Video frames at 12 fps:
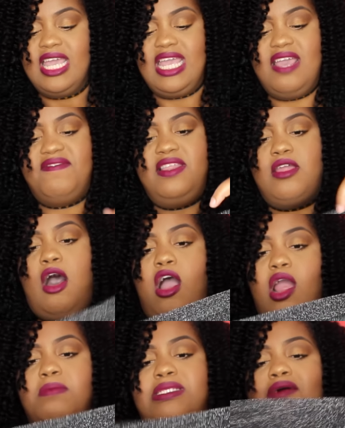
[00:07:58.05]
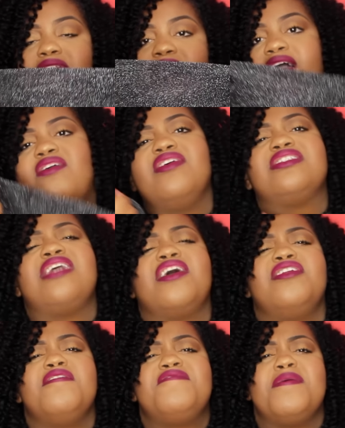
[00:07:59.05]
Even the arms, I was like, oh, it's not
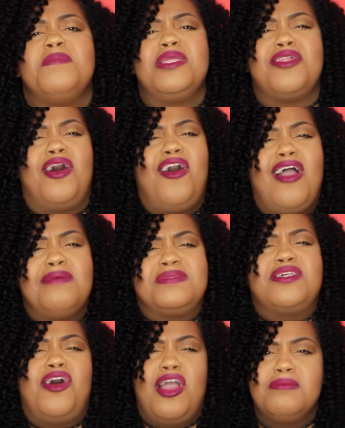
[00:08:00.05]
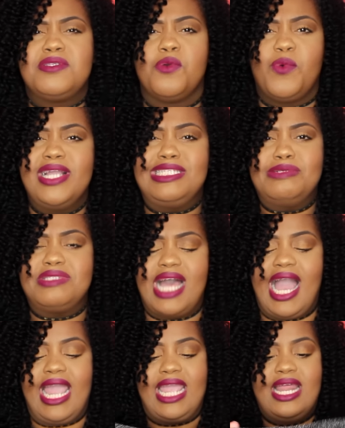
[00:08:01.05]
gonna fit me in the arms. The arms are way too
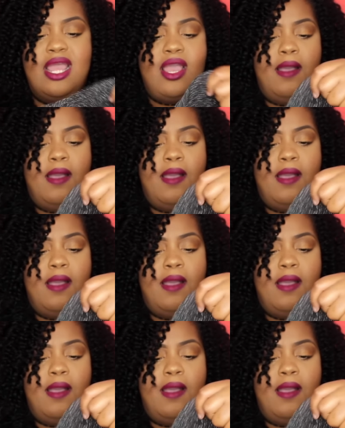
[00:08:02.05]
tight.